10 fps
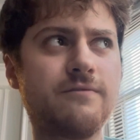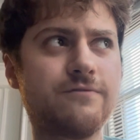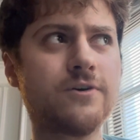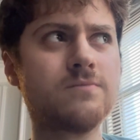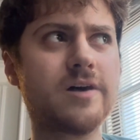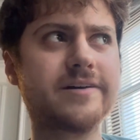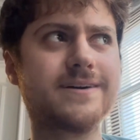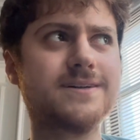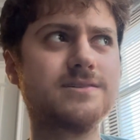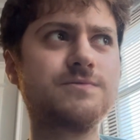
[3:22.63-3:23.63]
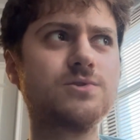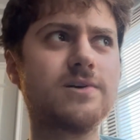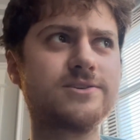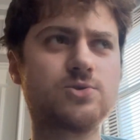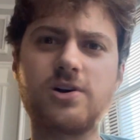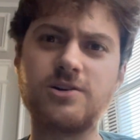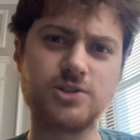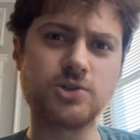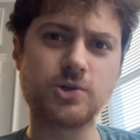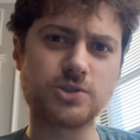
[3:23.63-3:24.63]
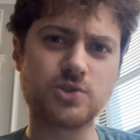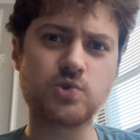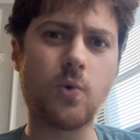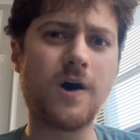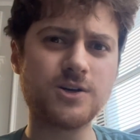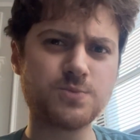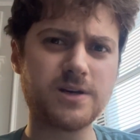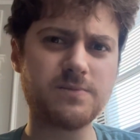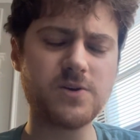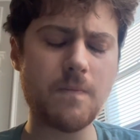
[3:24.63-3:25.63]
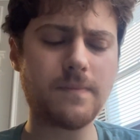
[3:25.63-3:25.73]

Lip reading: Firm like if you sort of undercooked a squash maybe.